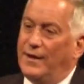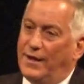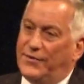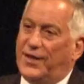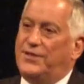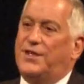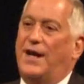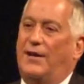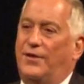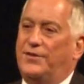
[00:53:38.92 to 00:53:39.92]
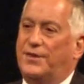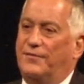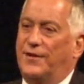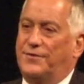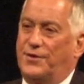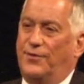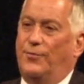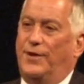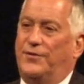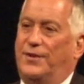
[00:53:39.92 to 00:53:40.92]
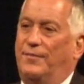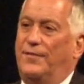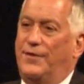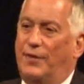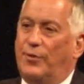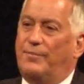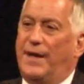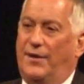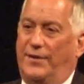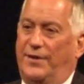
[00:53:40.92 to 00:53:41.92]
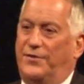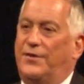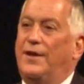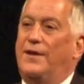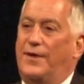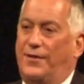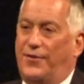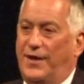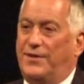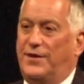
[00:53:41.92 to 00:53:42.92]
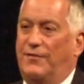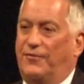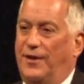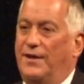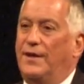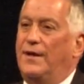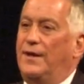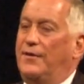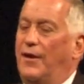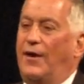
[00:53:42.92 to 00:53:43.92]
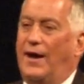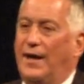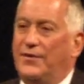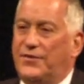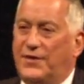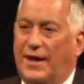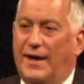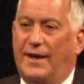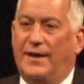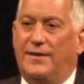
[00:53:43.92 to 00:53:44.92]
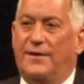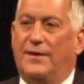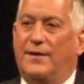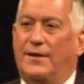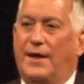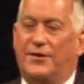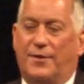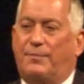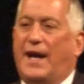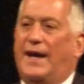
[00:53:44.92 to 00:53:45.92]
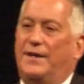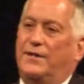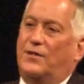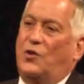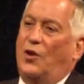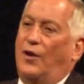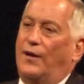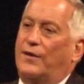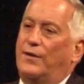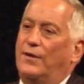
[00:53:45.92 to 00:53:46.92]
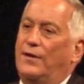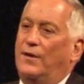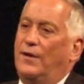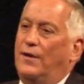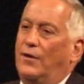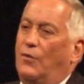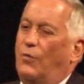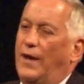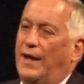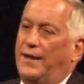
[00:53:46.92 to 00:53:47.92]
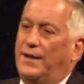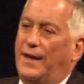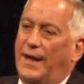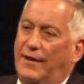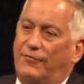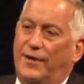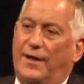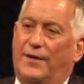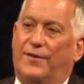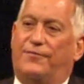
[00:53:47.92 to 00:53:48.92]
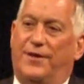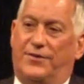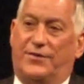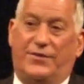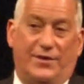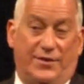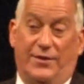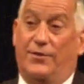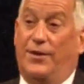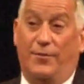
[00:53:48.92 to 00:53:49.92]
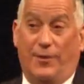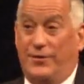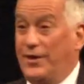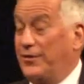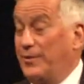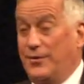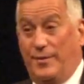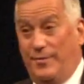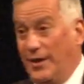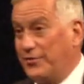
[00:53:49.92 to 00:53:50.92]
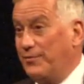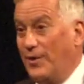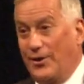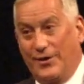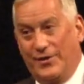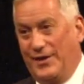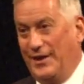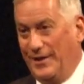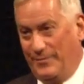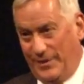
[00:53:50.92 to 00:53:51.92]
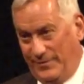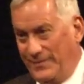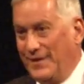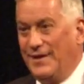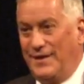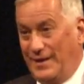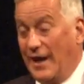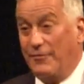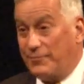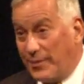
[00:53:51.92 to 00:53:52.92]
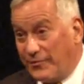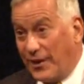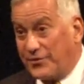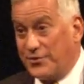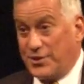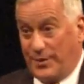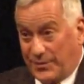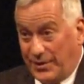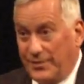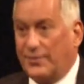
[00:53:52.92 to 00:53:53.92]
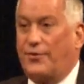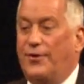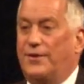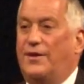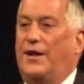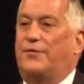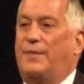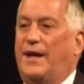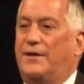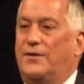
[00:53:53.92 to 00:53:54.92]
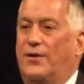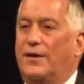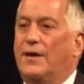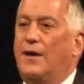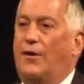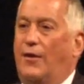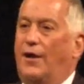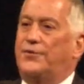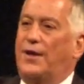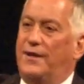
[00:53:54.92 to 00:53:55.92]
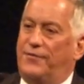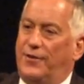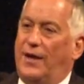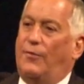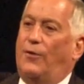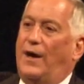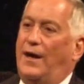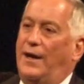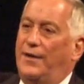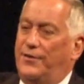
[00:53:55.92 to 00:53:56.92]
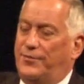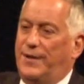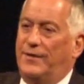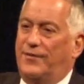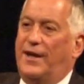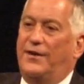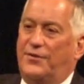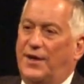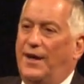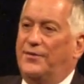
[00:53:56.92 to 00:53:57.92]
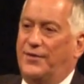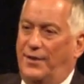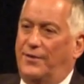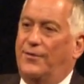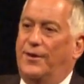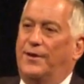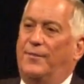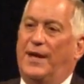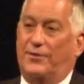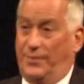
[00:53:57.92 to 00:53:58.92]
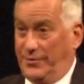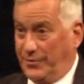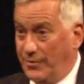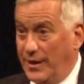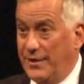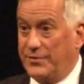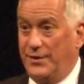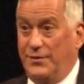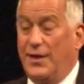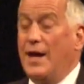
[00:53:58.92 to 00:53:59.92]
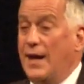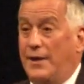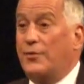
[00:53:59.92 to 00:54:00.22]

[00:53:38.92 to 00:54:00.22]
is they challenge conventional wisdom. They're rebellious. They think different. They're Einstein as a patent clerk when every other physicist, including ones that are supposed to be much smarter than him and have professorships, and he's a third-class patent clerk, are all trying to figure out why the speed of light is constant according to Maxwell's equations and